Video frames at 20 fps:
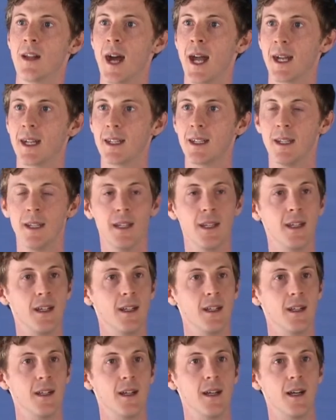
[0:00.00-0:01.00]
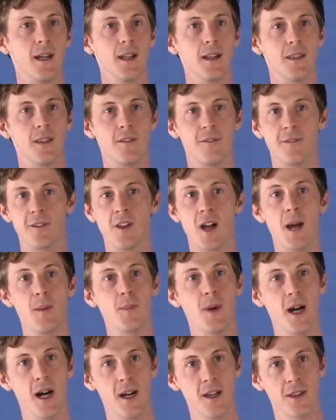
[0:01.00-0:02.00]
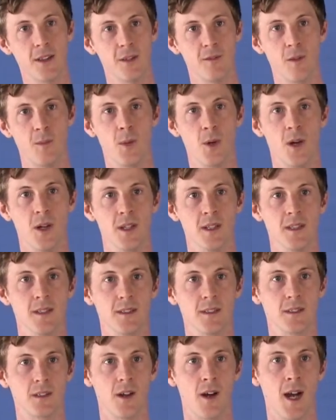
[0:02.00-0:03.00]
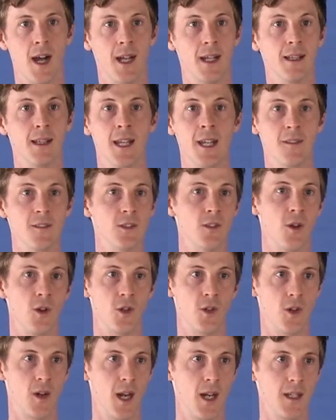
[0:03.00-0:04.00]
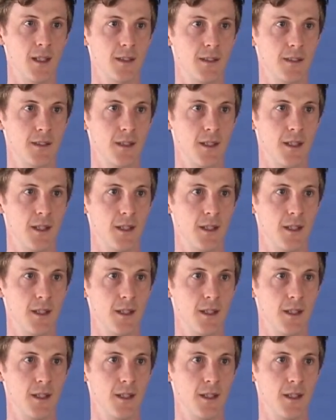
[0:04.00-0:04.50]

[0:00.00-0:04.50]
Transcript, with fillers: like the flight path of a bird in the sky, it leaves no trace.